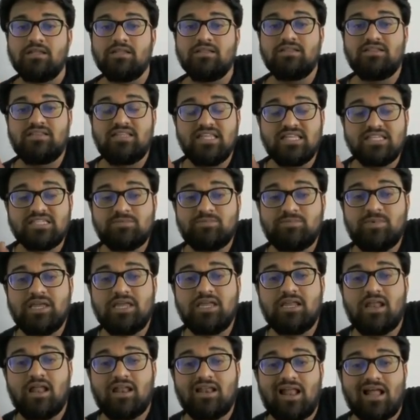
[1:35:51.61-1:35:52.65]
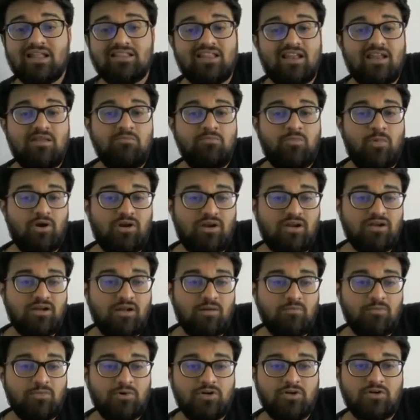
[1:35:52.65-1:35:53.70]
This being another important
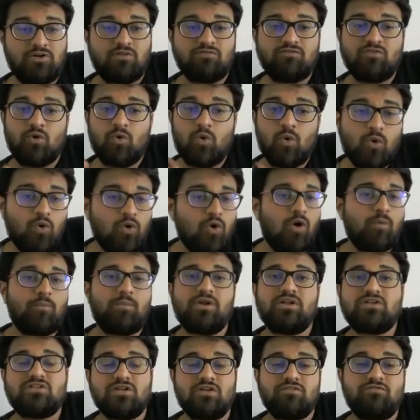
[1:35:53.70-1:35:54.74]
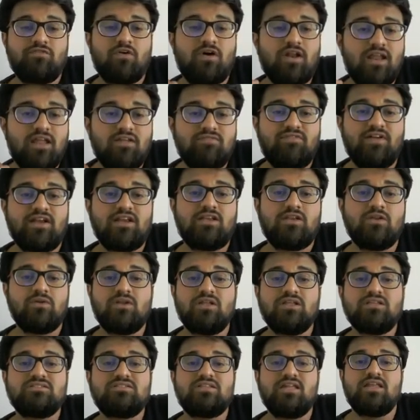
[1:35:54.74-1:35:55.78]
component of the whole operation for
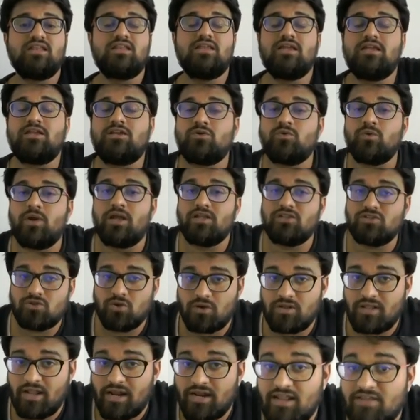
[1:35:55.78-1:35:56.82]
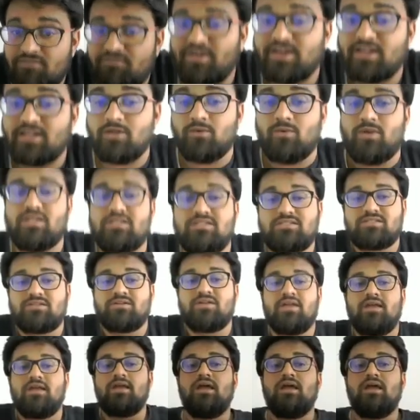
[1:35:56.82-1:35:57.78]
effectiveness, they need to ensure that effectiveness.